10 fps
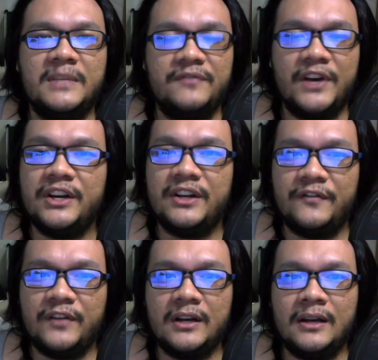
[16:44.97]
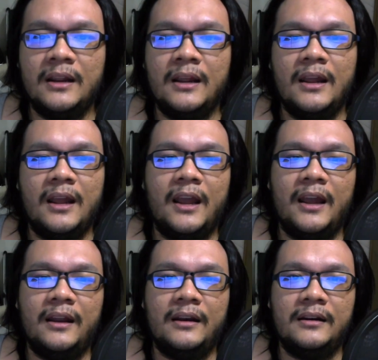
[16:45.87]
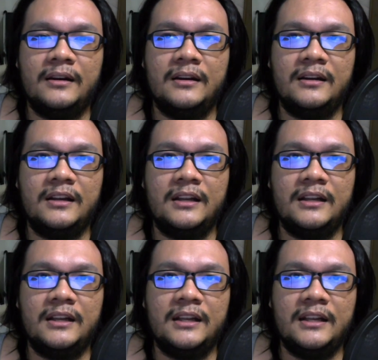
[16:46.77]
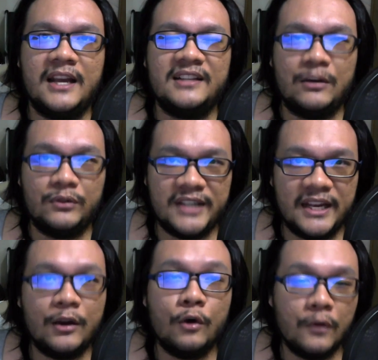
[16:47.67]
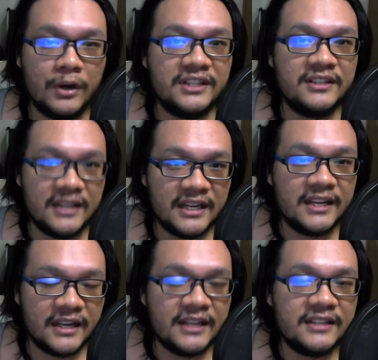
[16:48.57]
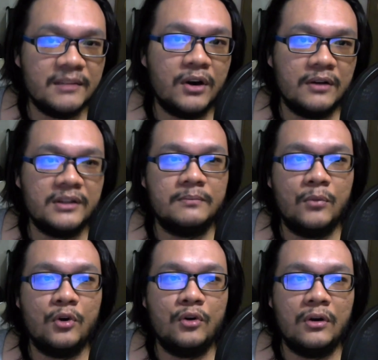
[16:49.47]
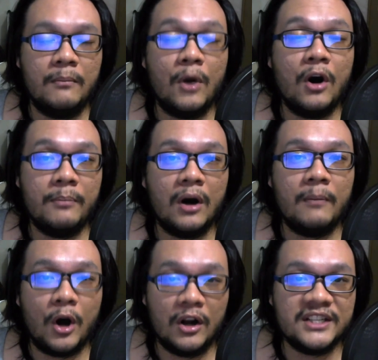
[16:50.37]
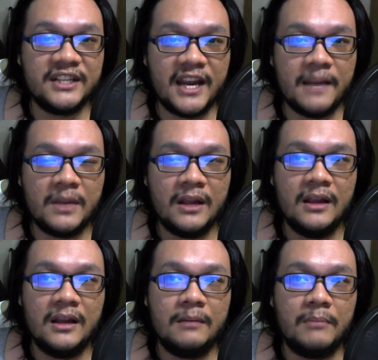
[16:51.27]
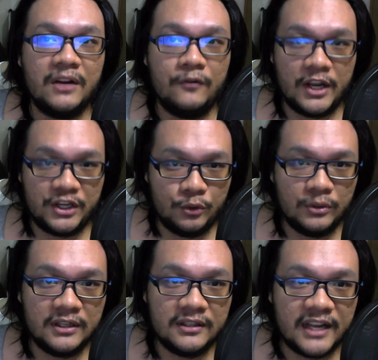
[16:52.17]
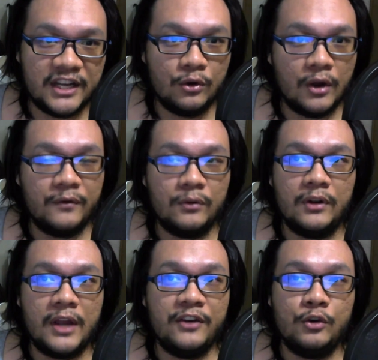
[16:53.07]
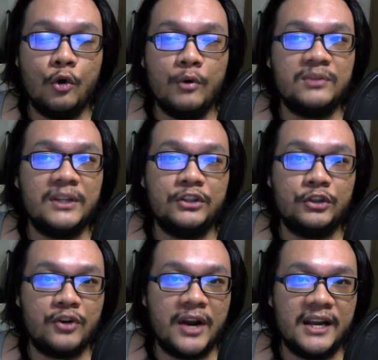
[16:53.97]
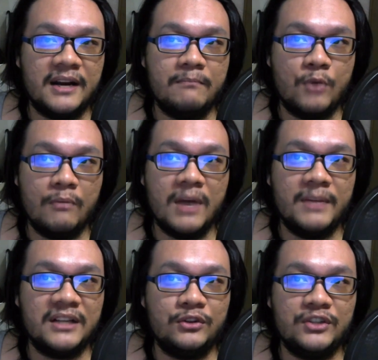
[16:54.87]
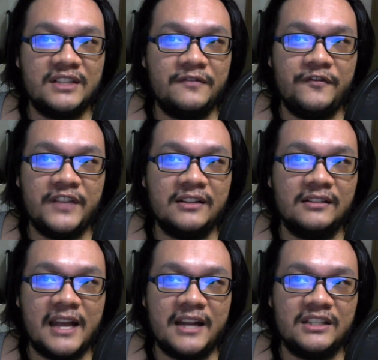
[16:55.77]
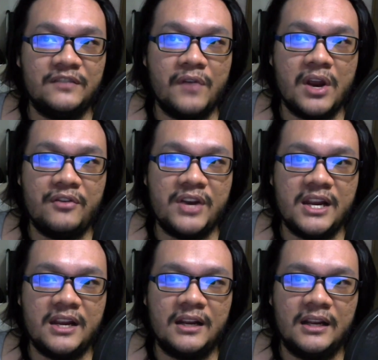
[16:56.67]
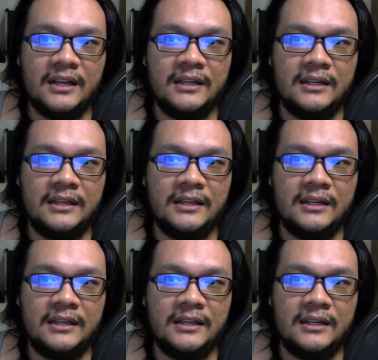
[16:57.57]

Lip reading: It's very different, and yes, I would say Overwatch is the more polished game. But if you like shooters and you always wanted to try a MOBA, but you just feel that it's very